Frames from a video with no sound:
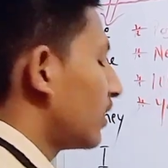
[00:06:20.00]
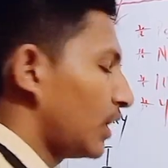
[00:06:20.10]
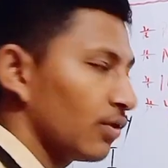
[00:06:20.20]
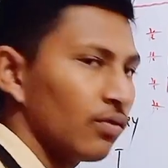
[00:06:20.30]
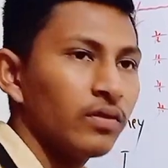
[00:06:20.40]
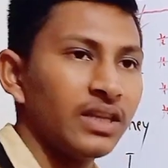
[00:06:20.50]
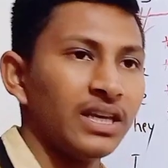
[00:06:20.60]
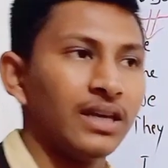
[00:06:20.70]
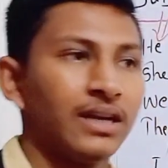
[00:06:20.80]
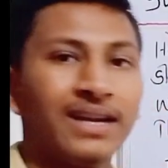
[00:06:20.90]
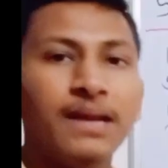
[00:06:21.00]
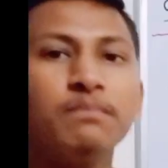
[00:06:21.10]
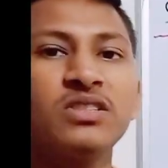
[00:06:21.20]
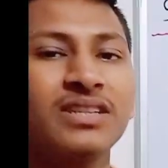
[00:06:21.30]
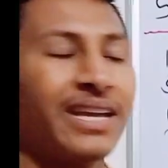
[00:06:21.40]
you the
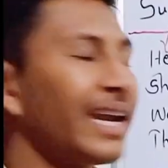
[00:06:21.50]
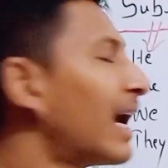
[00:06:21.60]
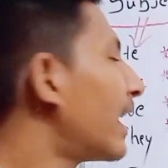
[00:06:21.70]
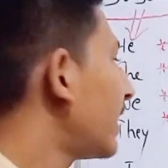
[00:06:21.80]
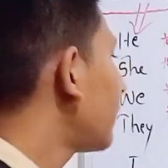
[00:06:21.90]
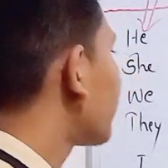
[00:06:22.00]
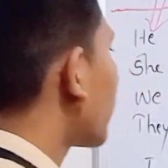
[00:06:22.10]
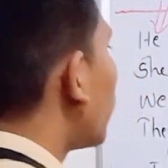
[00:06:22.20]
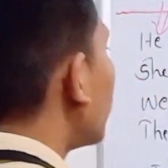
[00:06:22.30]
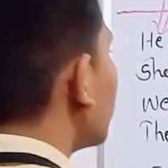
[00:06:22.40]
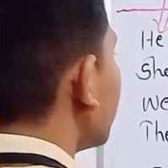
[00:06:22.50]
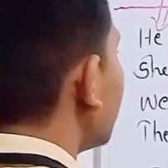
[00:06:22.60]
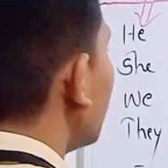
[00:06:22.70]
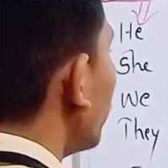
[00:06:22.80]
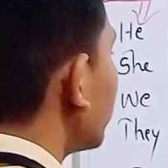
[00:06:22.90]
glimpse regarding all these
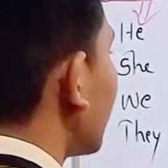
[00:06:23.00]
WH